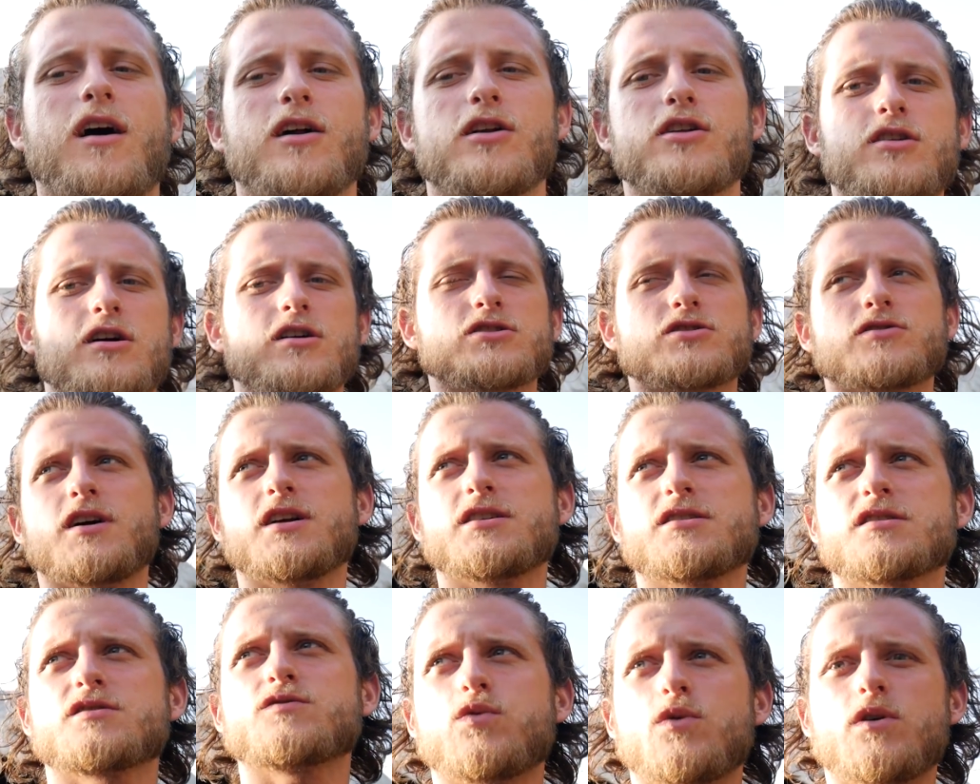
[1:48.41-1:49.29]
All right, y'all, so I
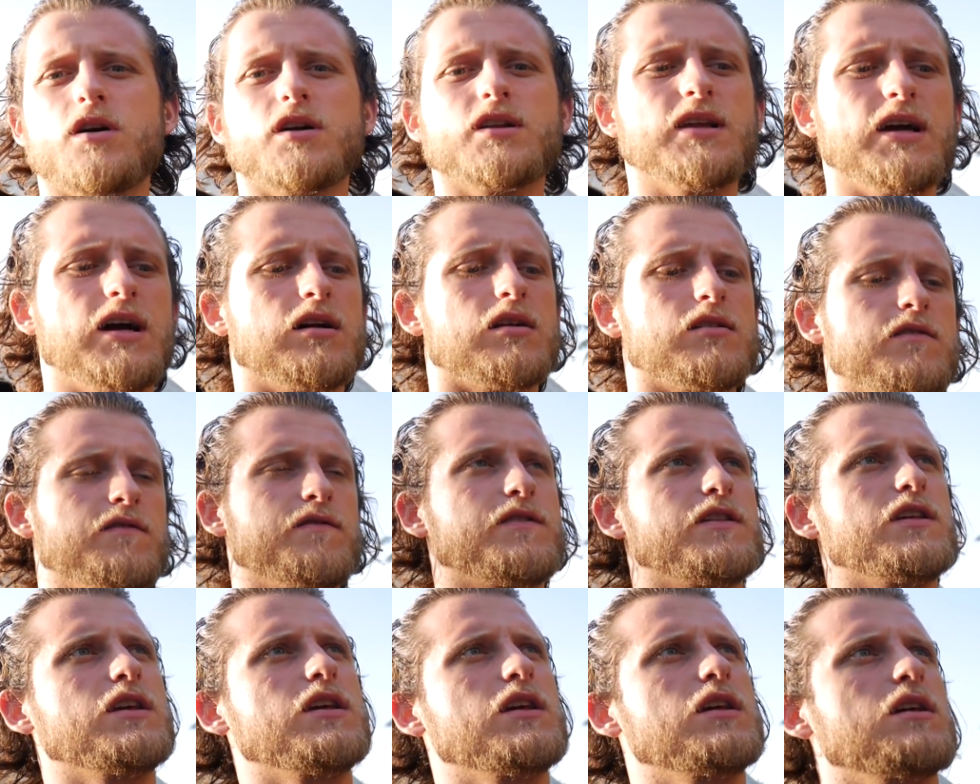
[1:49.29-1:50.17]
just walked out
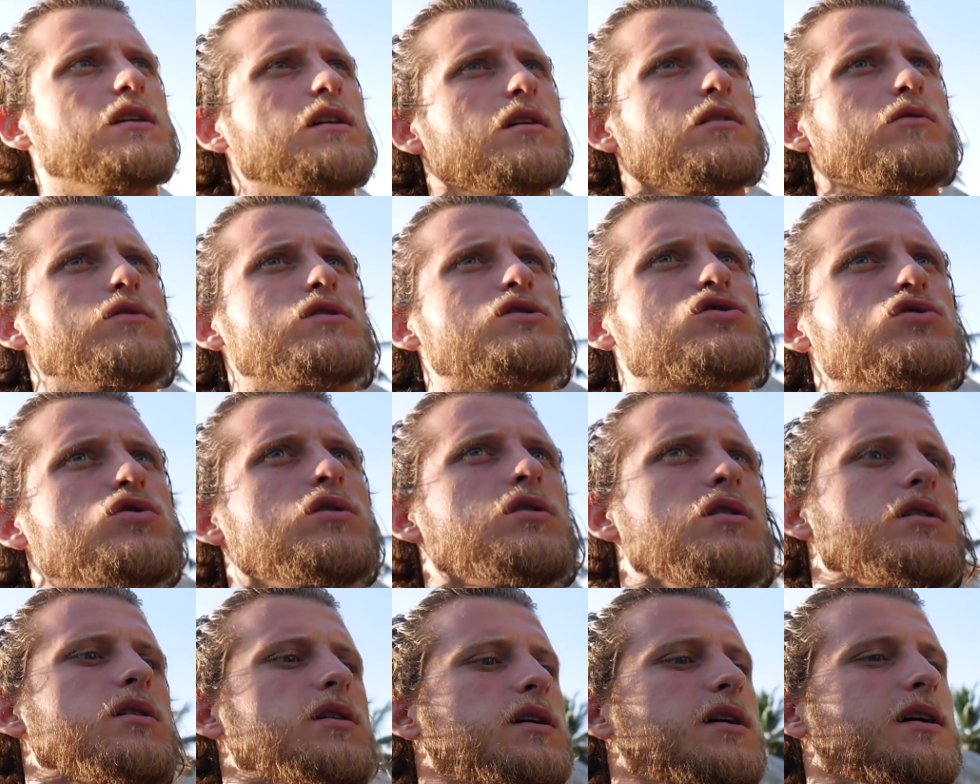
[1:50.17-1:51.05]
of the
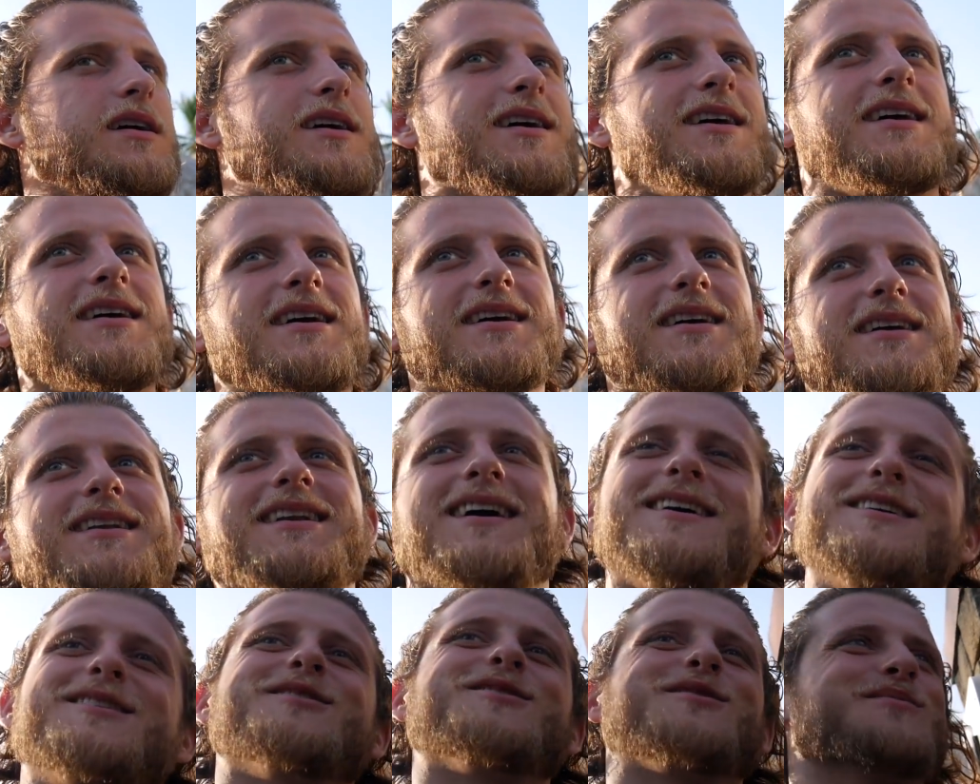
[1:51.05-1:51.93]
resort. And
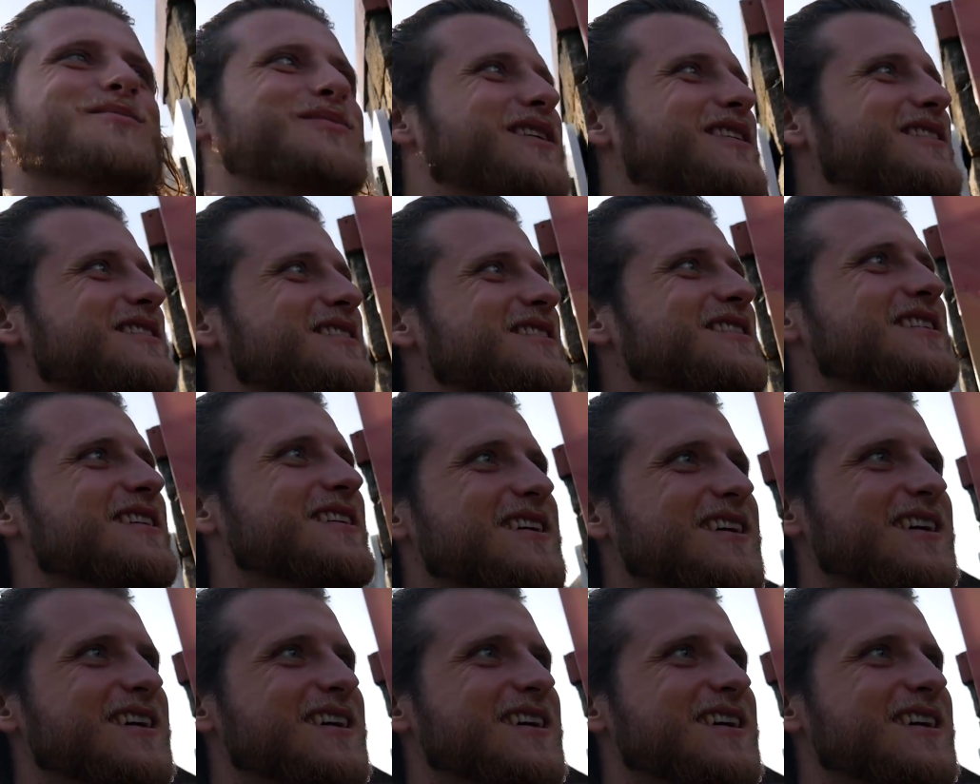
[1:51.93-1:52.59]
how you doing, brother?